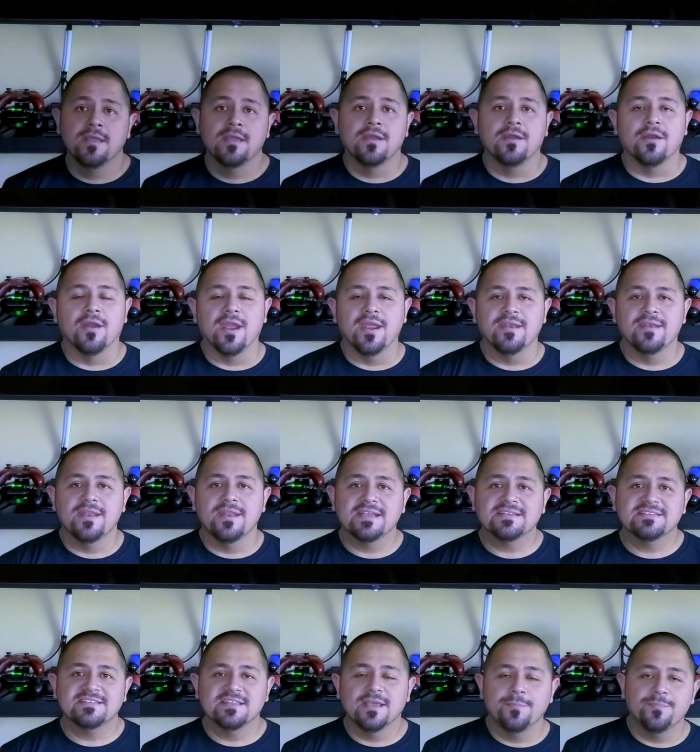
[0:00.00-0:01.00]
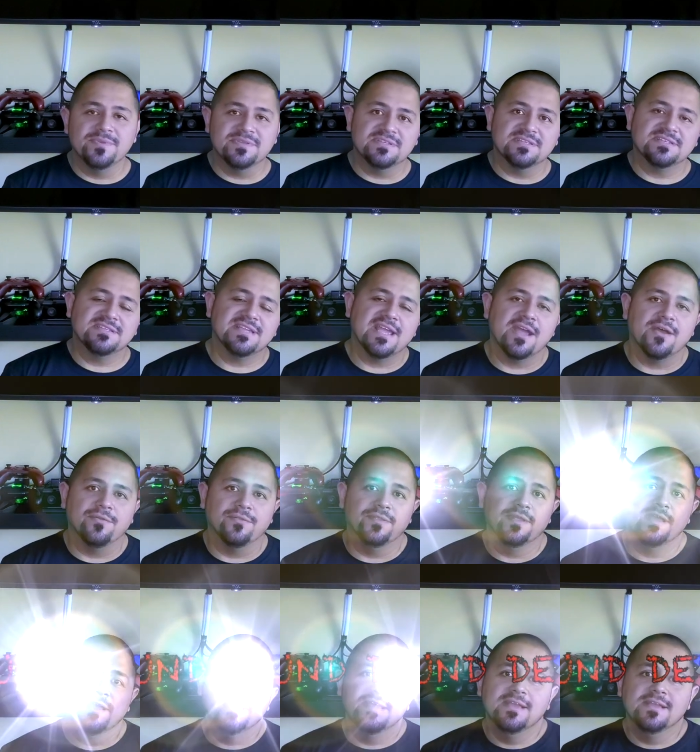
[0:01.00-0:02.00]
Alright, next up is the sound.
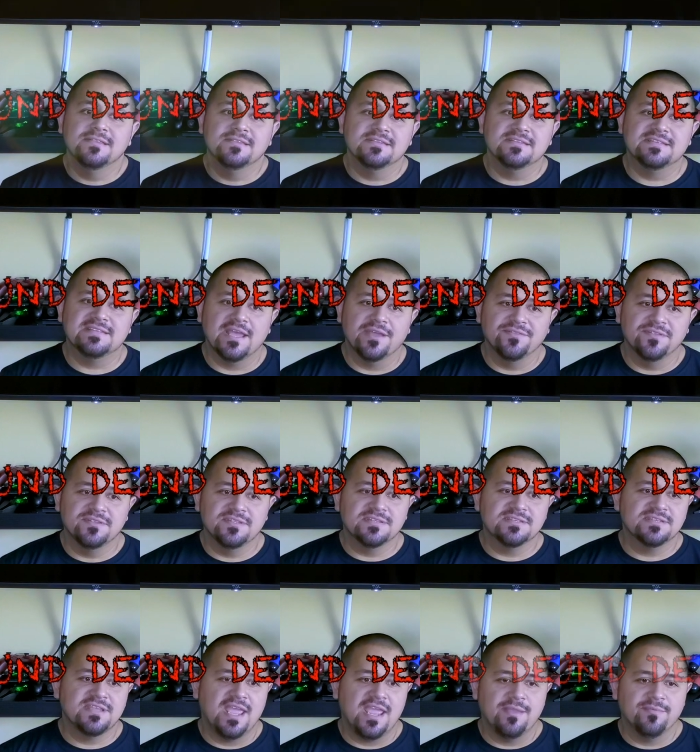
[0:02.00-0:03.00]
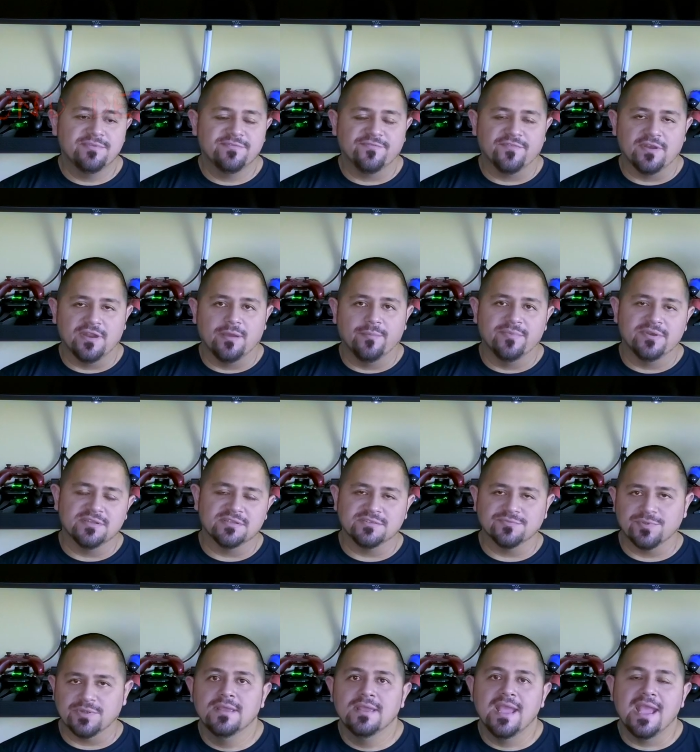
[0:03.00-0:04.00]
The sound of this game is phenomenal as
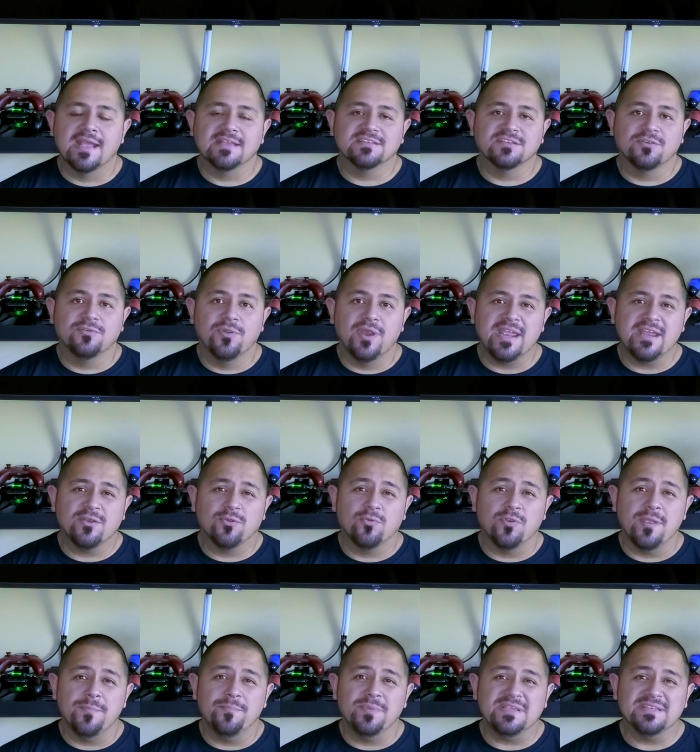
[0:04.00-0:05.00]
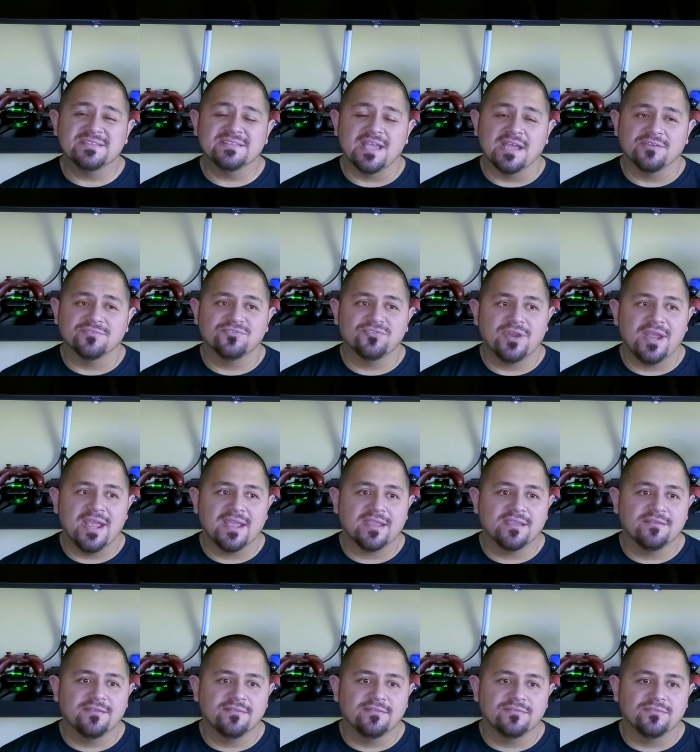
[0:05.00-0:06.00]
well. It has a great creepy
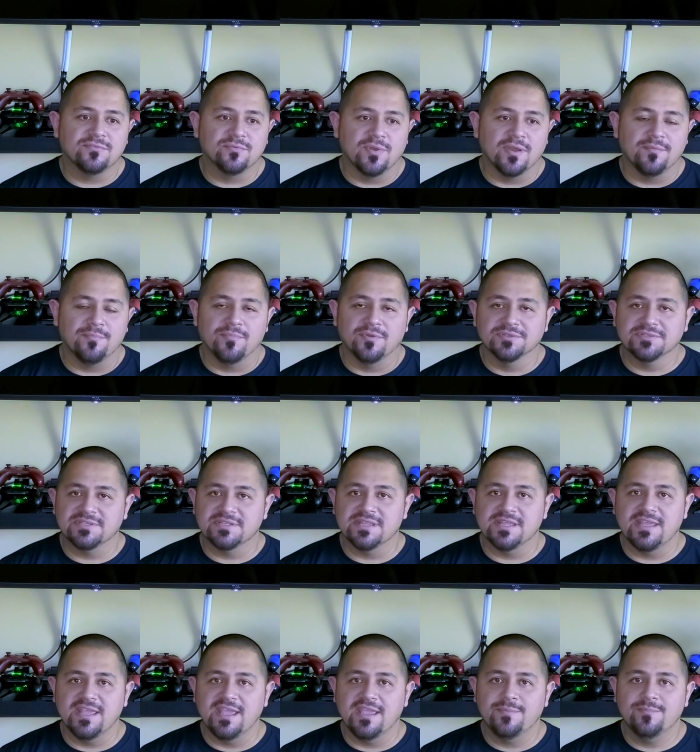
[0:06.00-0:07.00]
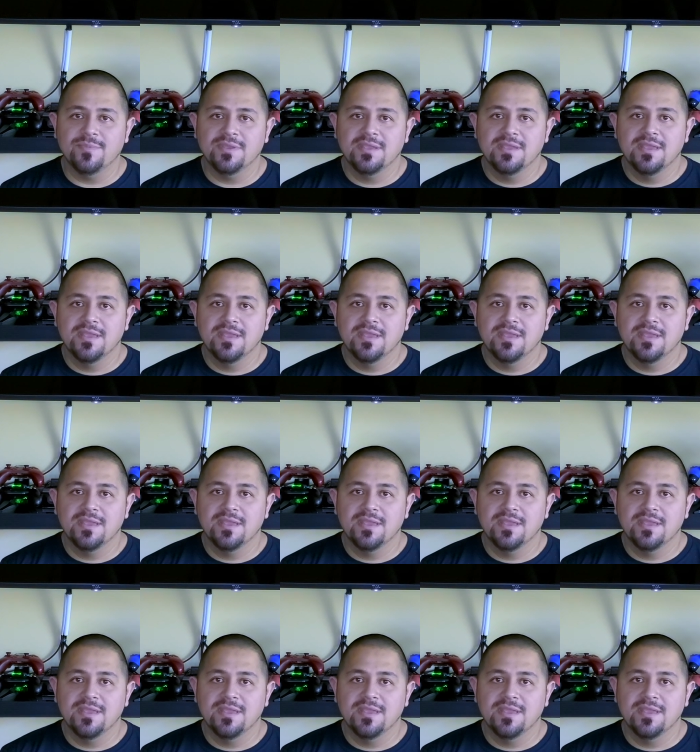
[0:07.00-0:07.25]
soundtrack throughout most of the game,